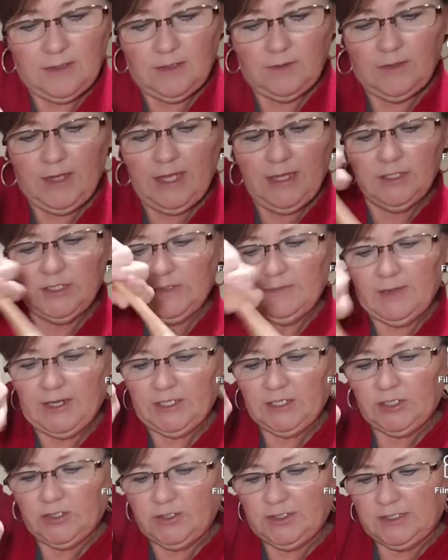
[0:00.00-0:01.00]
Okay, just
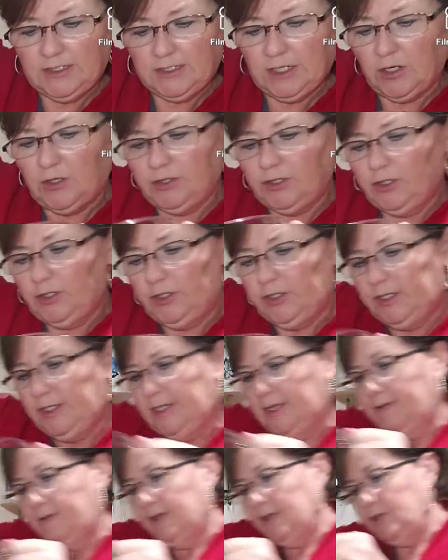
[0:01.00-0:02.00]
make sure it's stirred
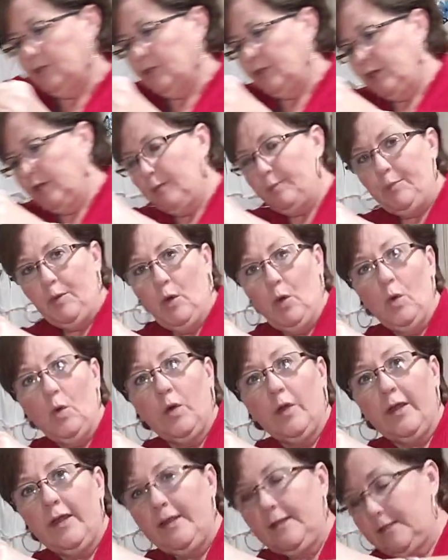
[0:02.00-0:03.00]
good, and then you're going to
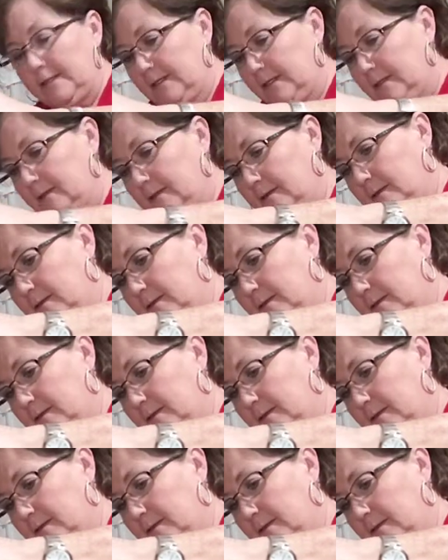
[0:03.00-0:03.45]
pour it.